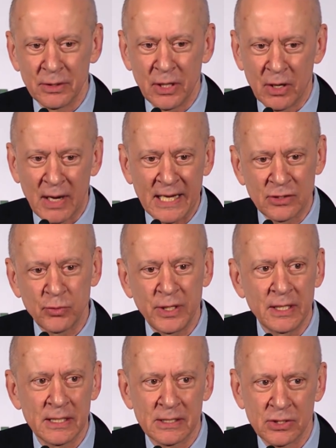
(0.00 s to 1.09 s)
I
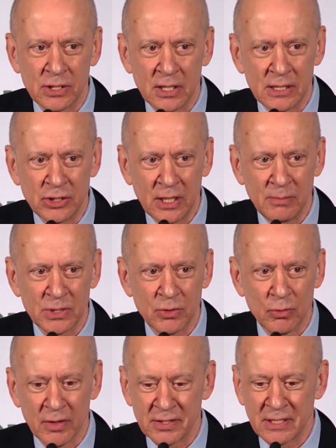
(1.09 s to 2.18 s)
tweet as James
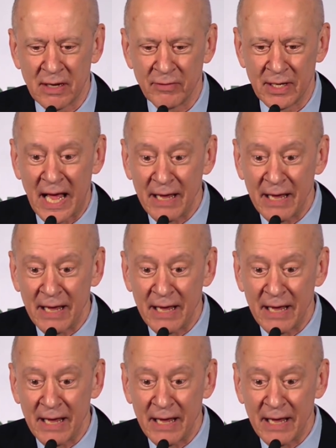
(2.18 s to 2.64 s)
North 7.